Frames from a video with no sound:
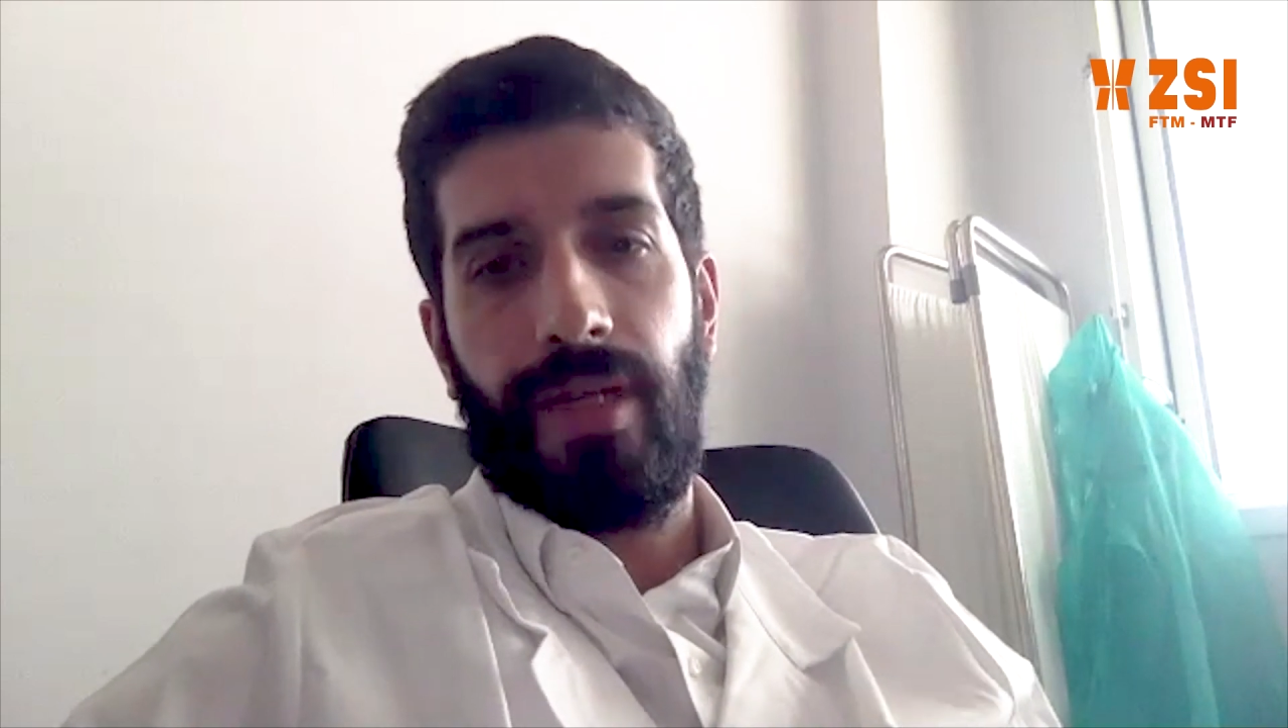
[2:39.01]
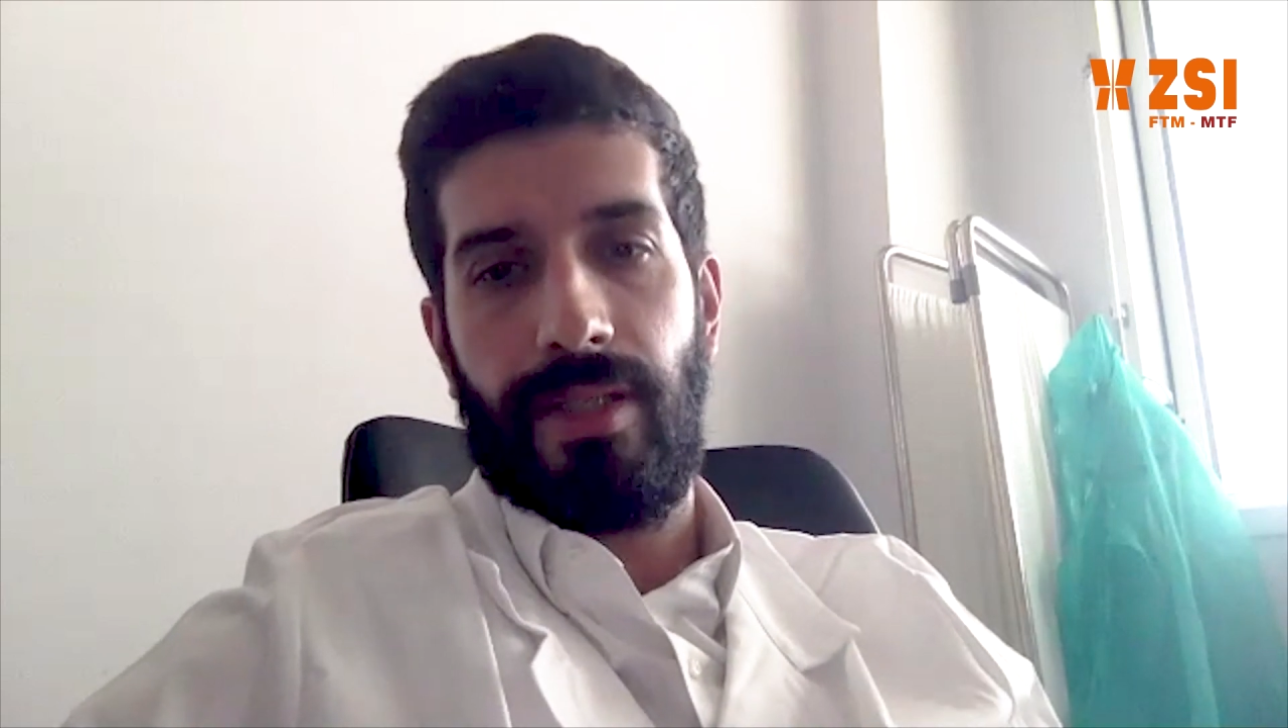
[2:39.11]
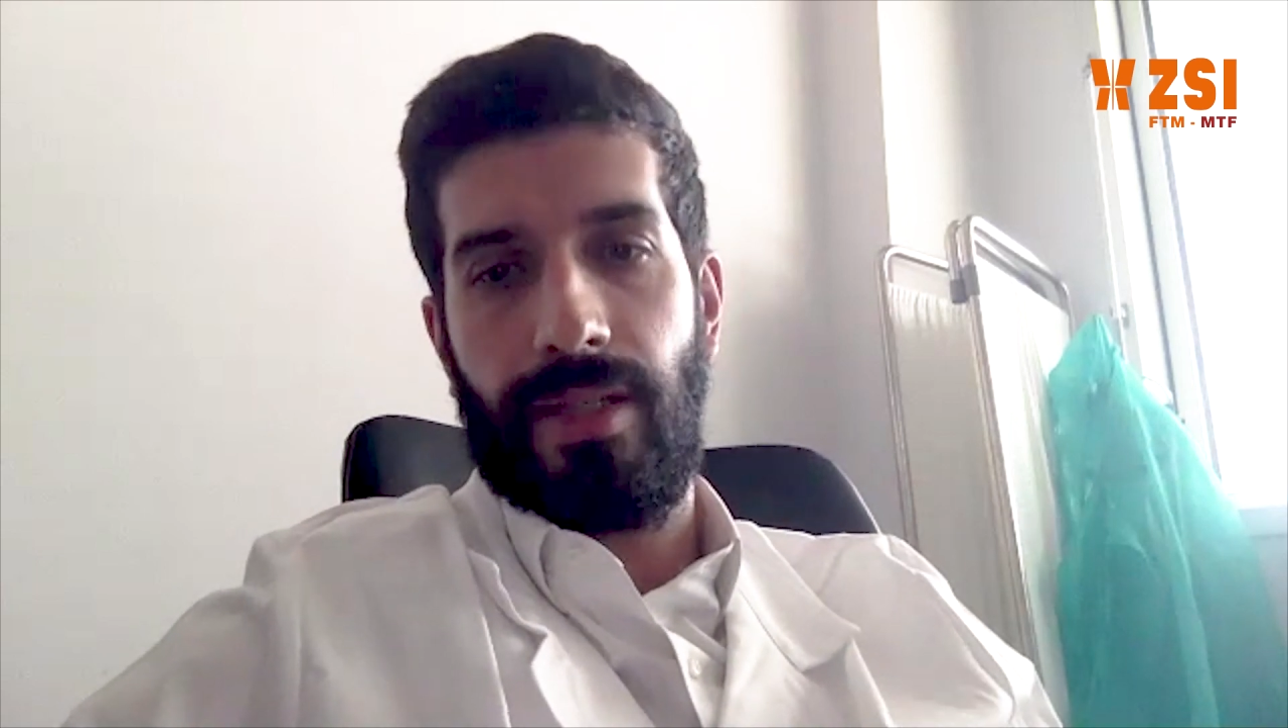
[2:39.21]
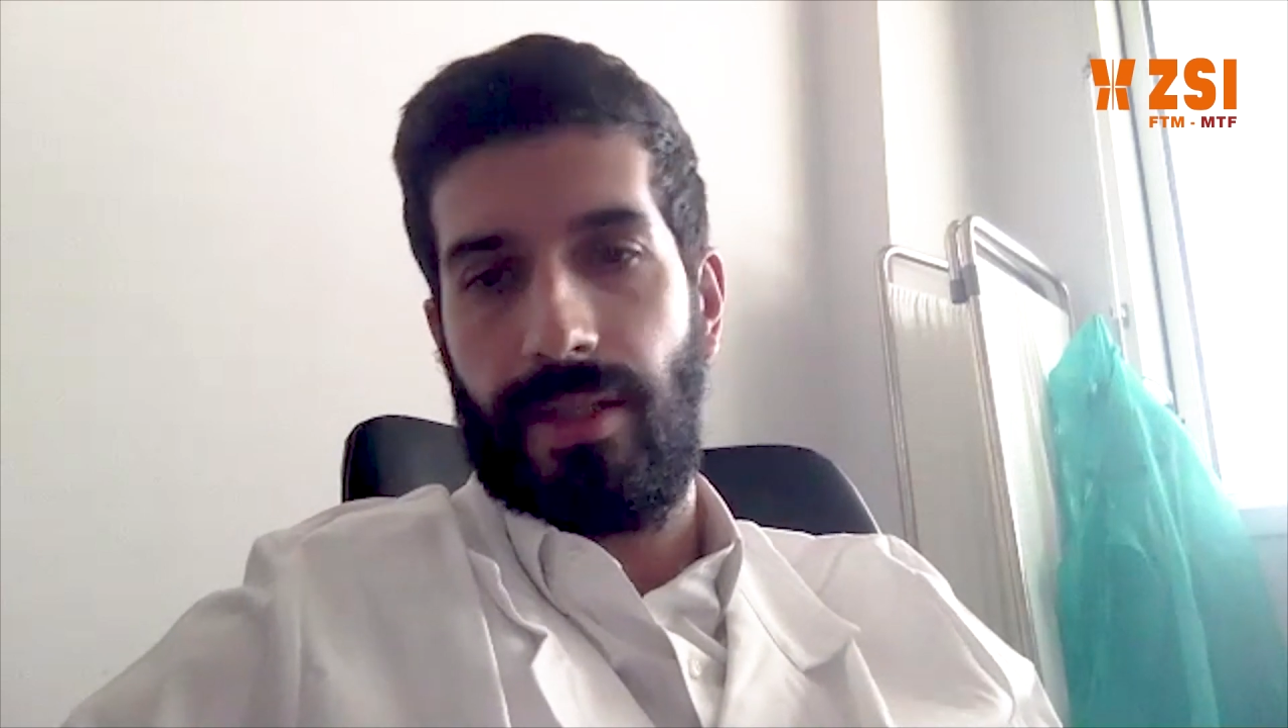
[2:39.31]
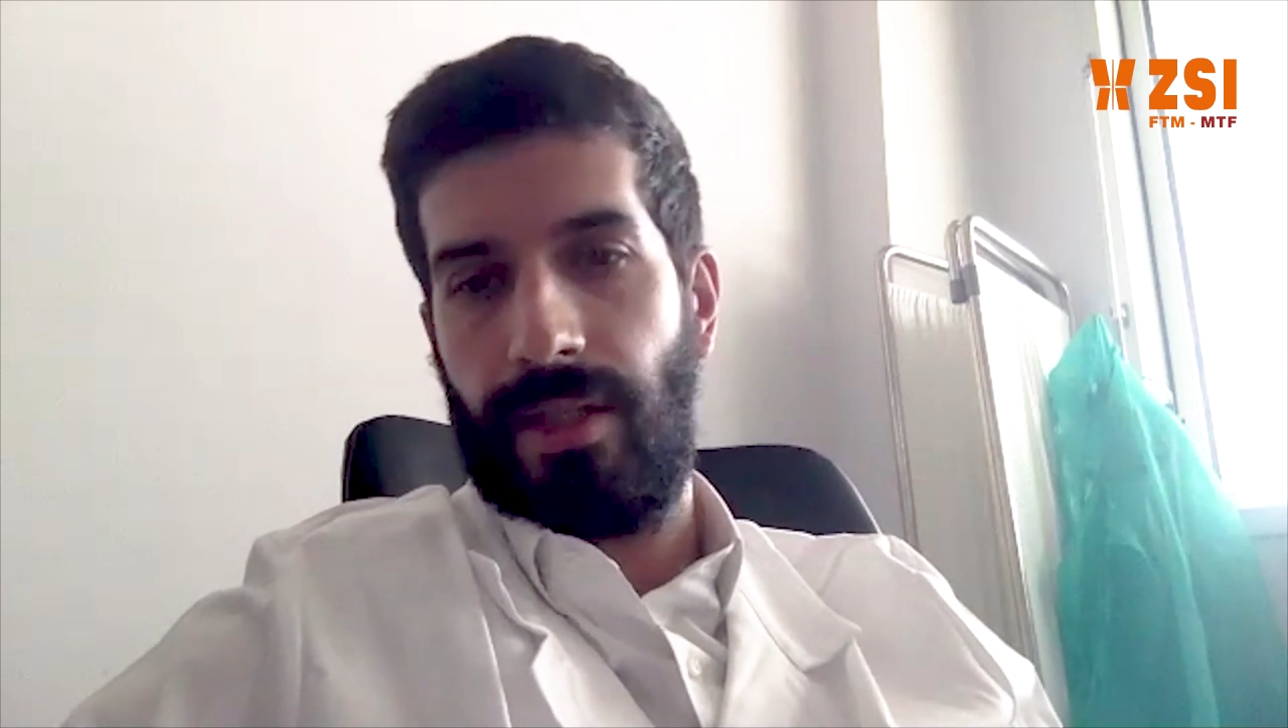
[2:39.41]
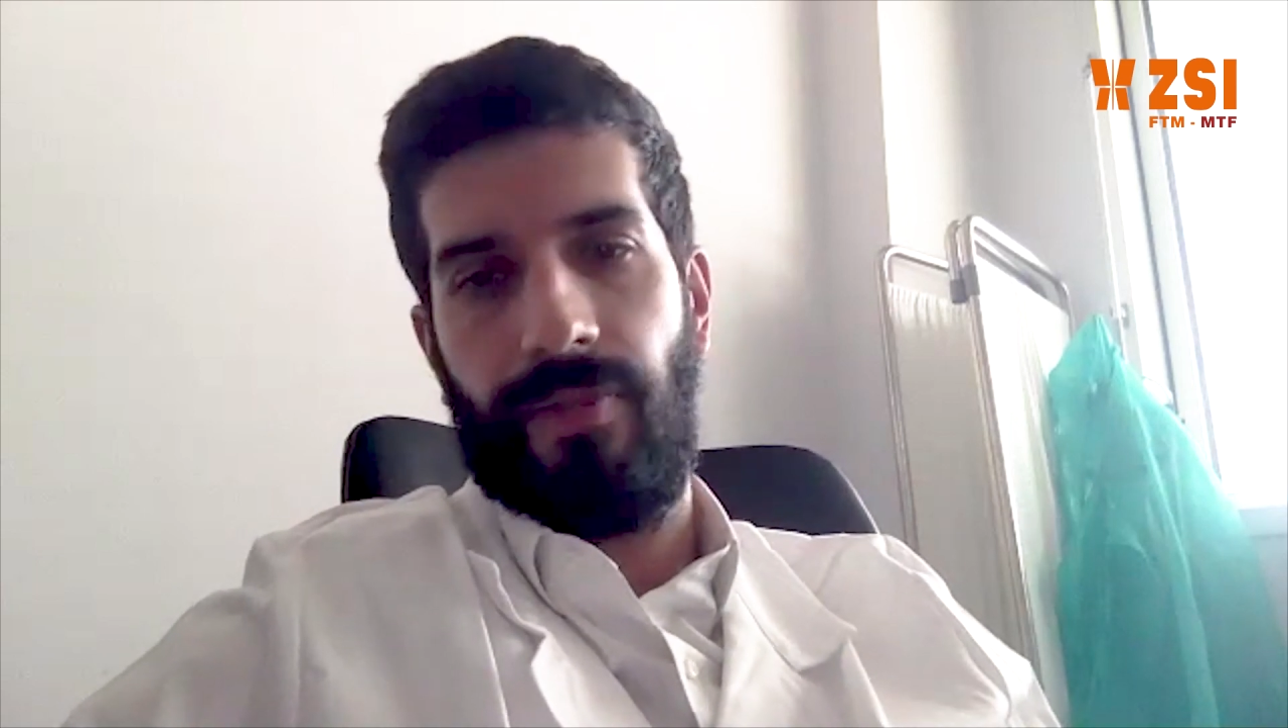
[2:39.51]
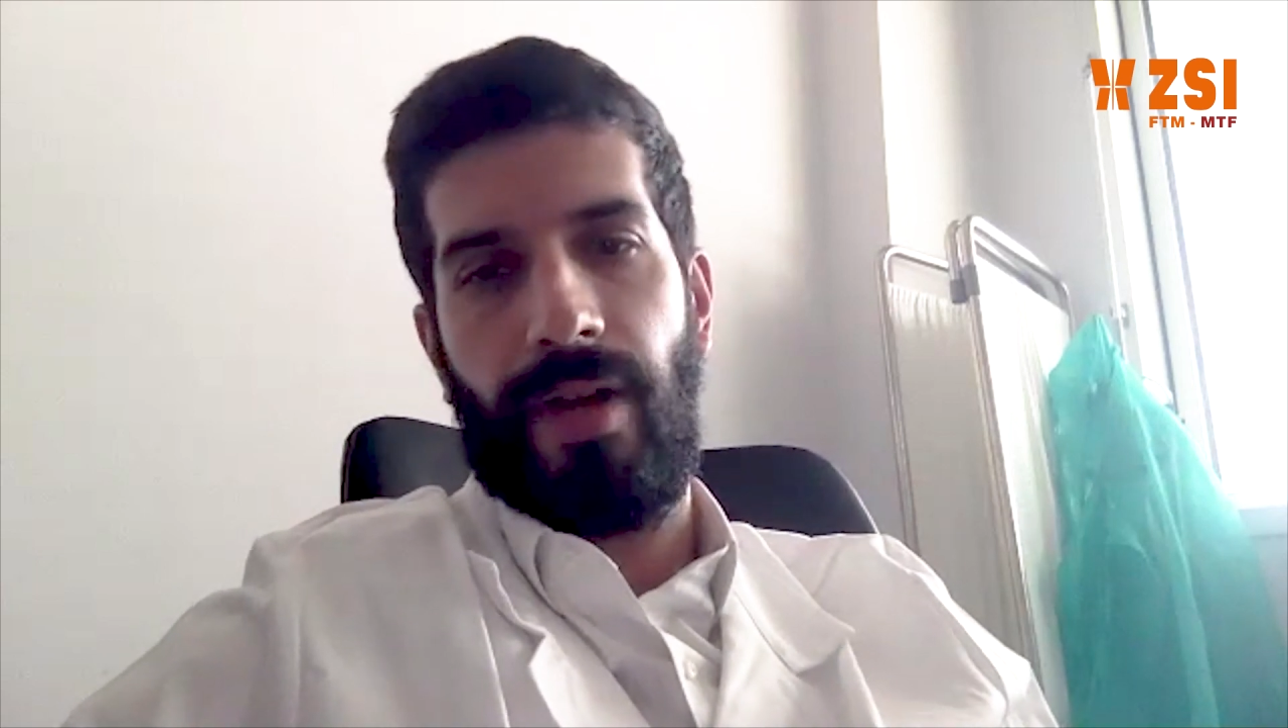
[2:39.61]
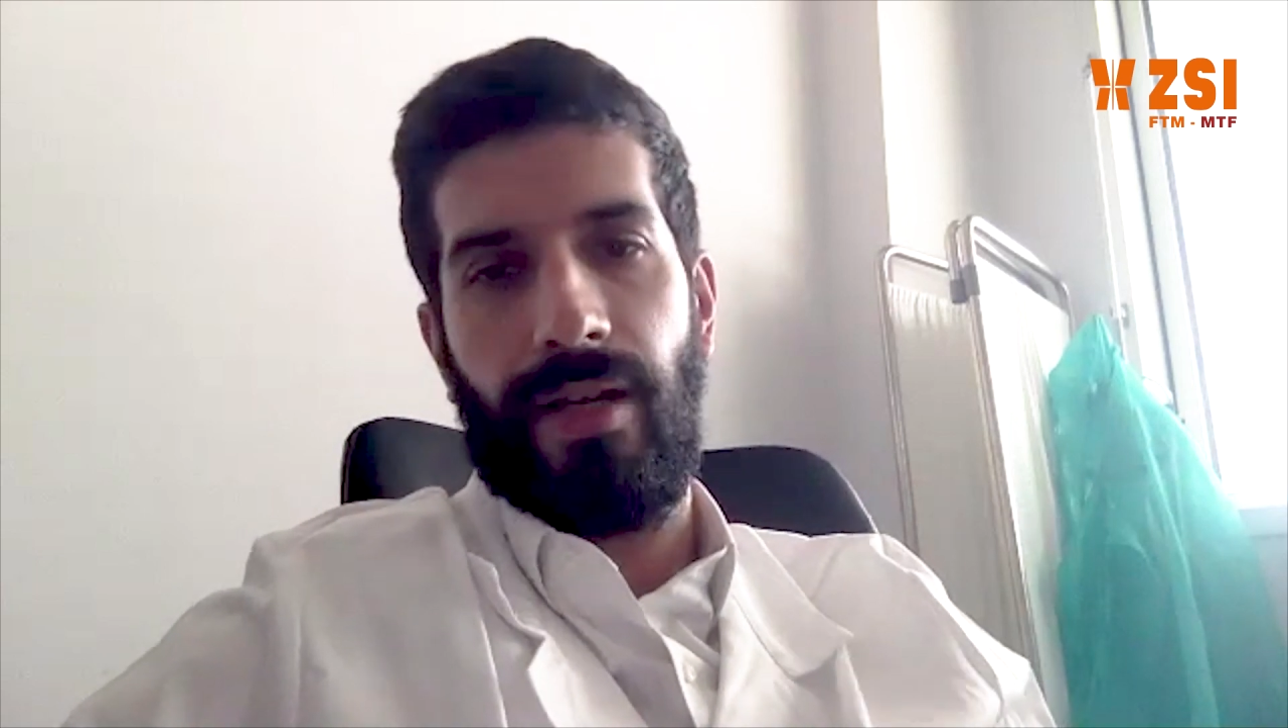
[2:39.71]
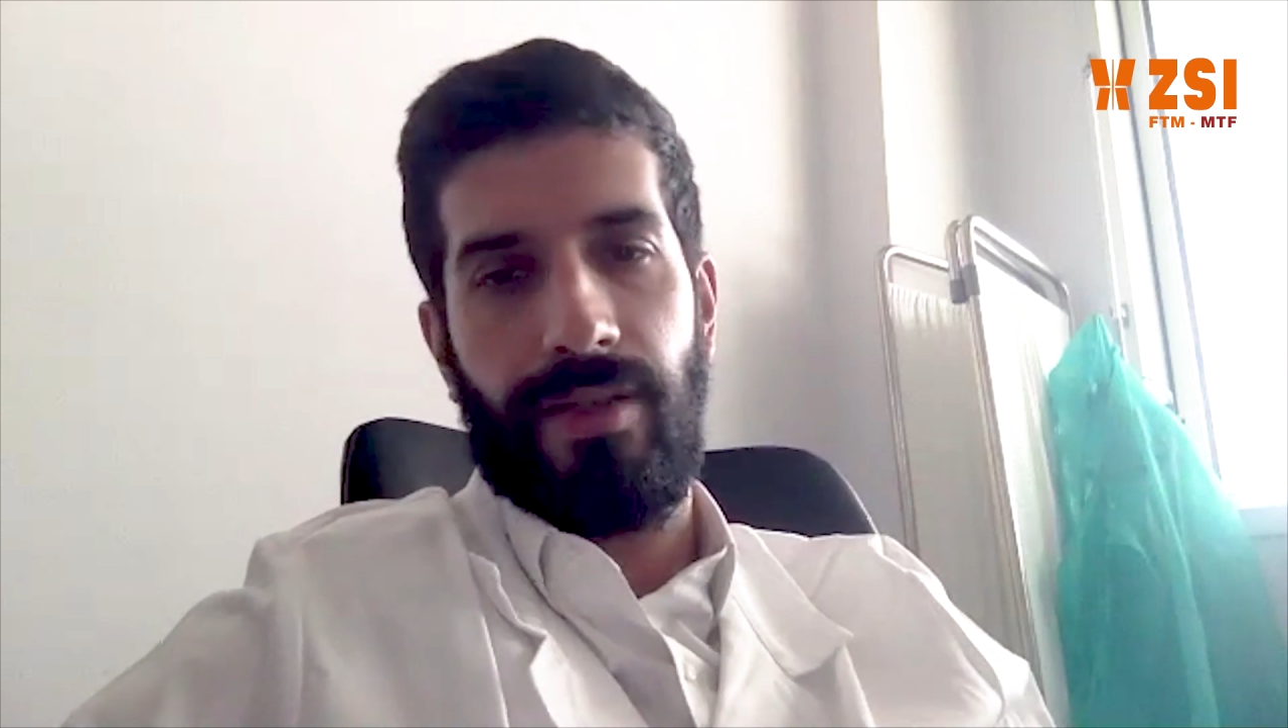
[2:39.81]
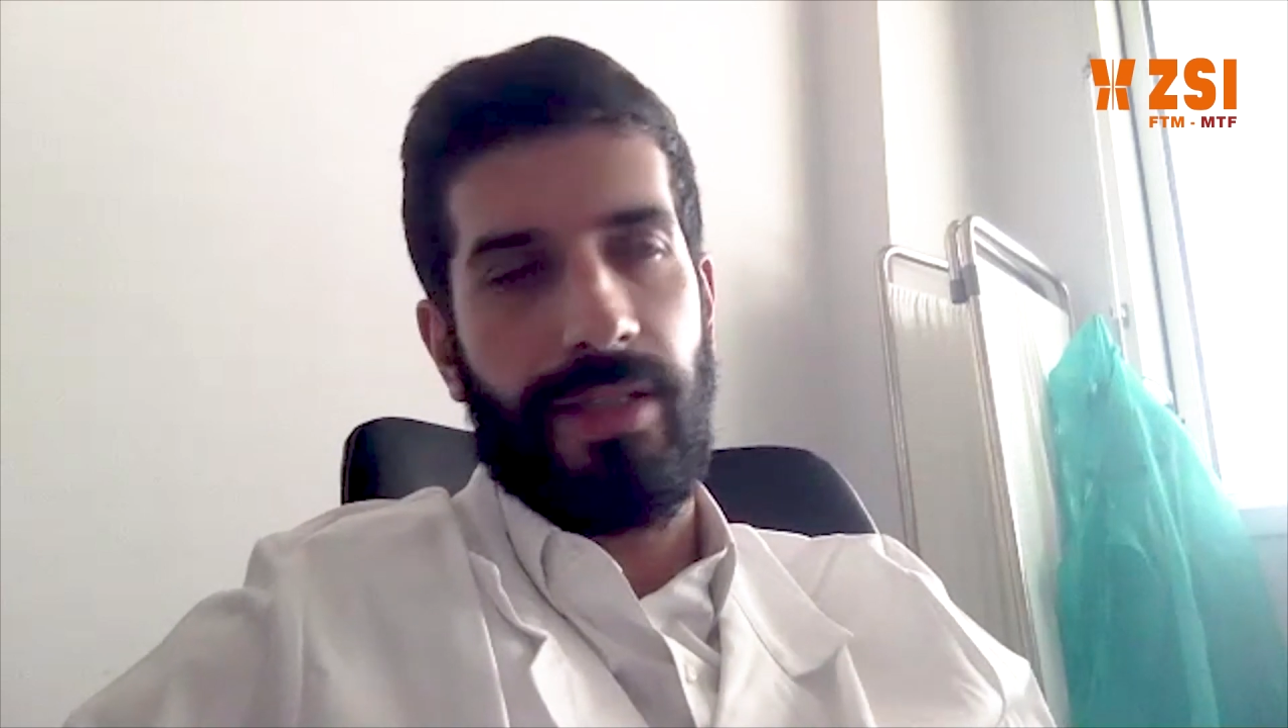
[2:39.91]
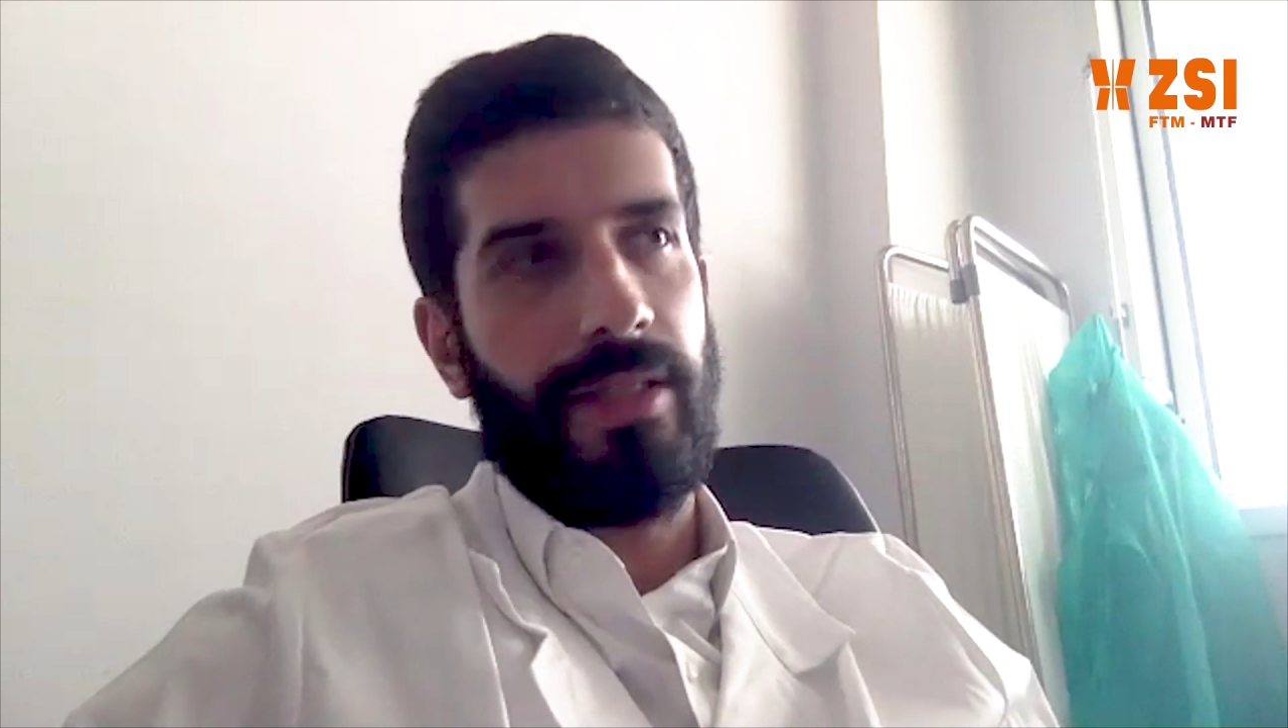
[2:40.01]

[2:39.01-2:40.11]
insensate phallus,